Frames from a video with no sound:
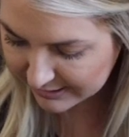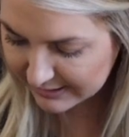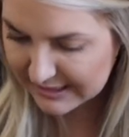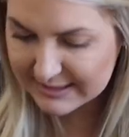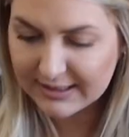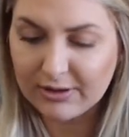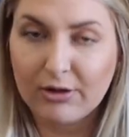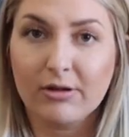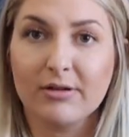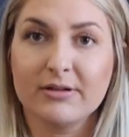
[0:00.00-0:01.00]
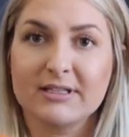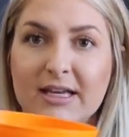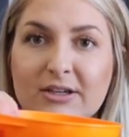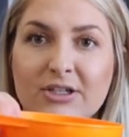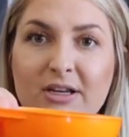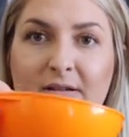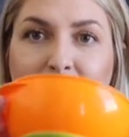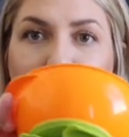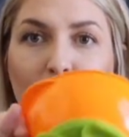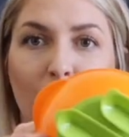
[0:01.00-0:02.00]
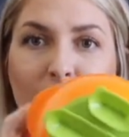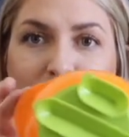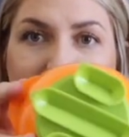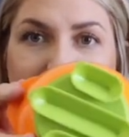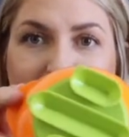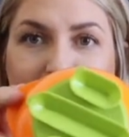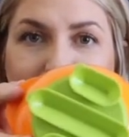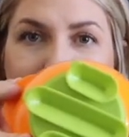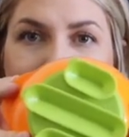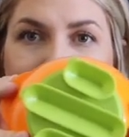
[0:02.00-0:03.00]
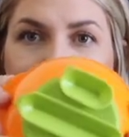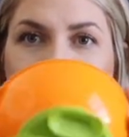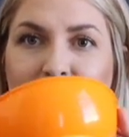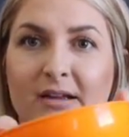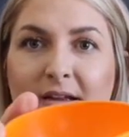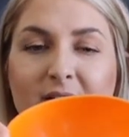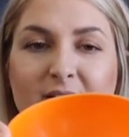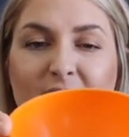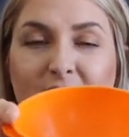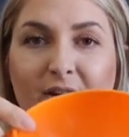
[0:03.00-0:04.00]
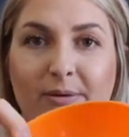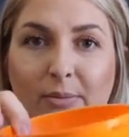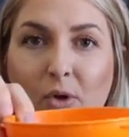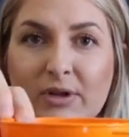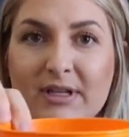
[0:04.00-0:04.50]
these little suction bowls, so your bowl